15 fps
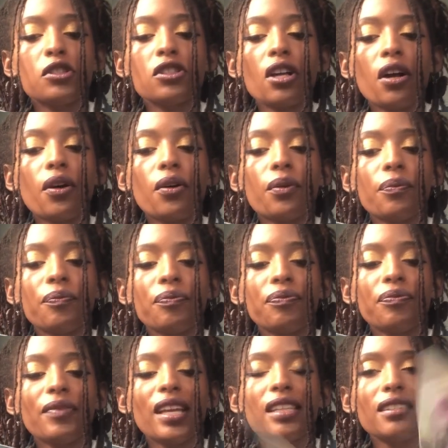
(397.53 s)
So
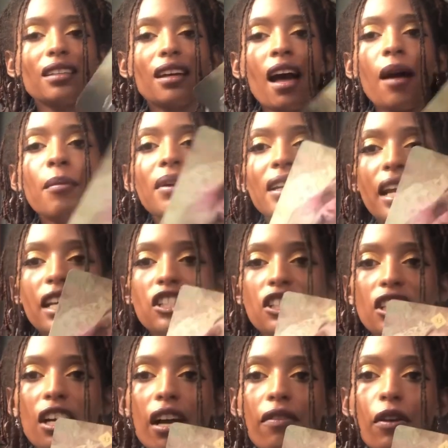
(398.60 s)
it's a
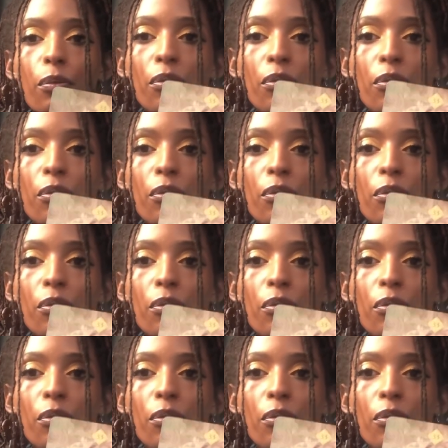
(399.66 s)
combination of a